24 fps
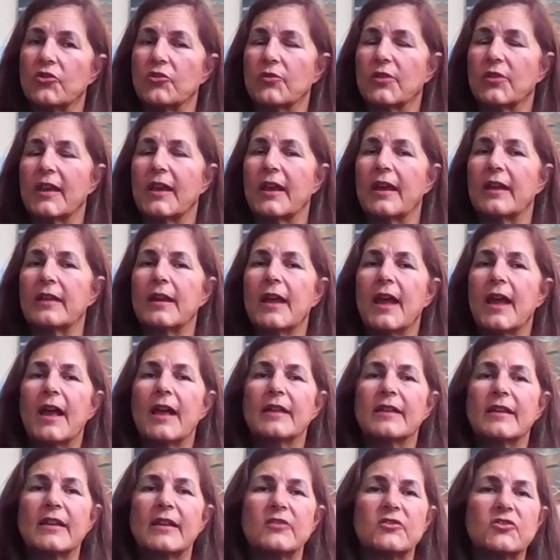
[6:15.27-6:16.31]
You can't
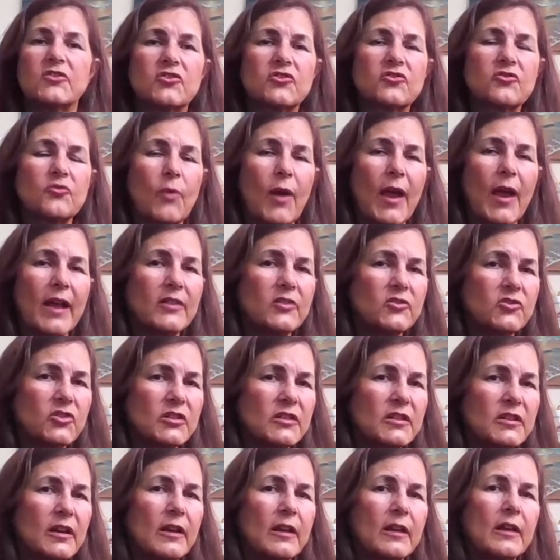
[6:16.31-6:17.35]
get strategy
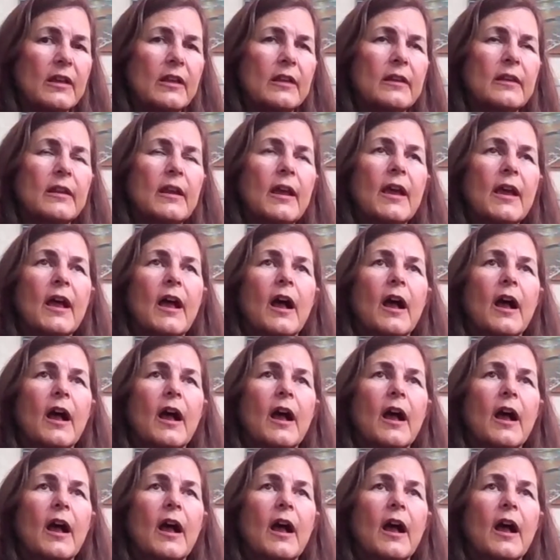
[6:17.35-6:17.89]
done.